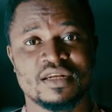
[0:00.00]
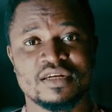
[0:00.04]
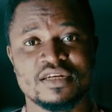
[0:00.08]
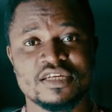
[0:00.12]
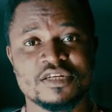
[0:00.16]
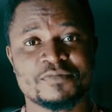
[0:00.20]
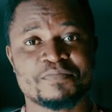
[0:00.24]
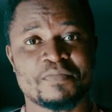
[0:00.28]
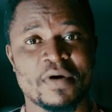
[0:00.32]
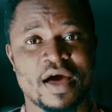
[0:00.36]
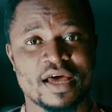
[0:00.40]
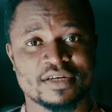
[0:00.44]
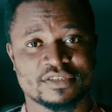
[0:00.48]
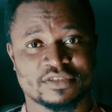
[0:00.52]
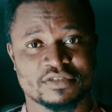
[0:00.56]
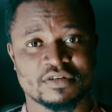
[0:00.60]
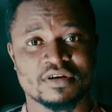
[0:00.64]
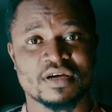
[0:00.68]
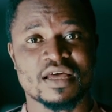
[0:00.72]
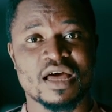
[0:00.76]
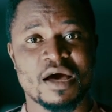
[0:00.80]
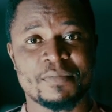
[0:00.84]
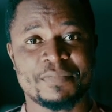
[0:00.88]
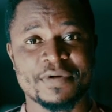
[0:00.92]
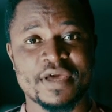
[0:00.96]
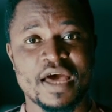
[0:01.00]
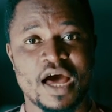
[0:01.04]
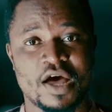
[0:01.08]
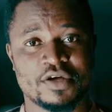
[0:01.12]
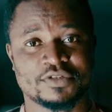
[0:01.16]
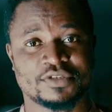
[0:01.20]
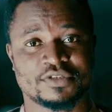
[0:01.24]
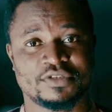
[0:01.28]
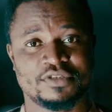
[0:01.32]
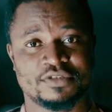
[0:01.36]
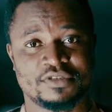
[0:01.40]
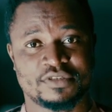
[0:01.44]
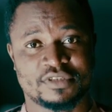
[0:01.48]
lead pastor of Agape
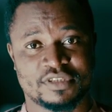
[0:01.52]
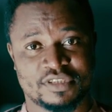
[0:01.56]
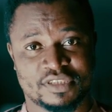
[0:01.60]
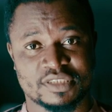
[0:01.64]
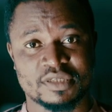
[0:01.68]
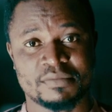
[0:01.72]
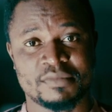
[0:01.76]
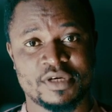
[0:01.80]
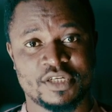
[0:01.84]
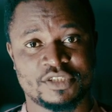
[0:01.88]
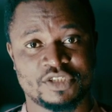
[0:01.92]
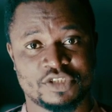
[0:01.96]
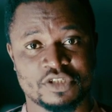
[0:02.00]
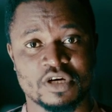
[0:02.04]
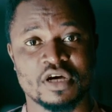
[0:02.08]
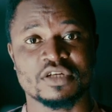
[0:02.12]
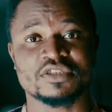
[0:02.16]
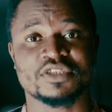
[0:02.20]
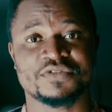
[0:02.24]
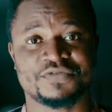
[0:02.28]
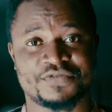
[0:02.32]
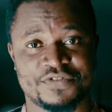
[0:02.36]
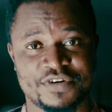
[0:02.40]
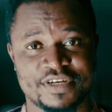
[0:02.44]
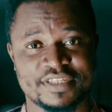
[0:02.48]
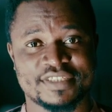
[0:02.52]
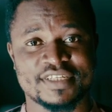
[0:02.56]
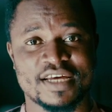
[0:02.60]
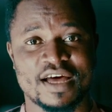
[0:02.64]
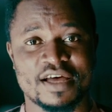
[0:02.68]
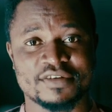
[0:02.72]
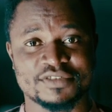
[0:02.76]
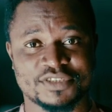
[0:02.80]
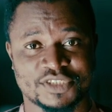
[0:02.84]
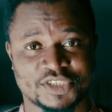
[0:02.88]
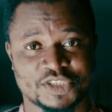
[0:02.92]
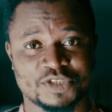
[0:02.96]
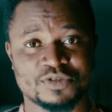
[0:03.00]
House New Testament Church,
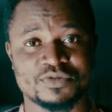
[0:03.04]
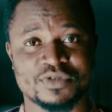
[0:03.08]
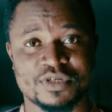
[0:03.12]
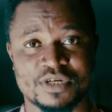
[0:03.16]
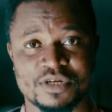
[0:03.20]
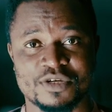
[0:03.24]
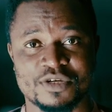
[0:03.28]
Freetown, Sierra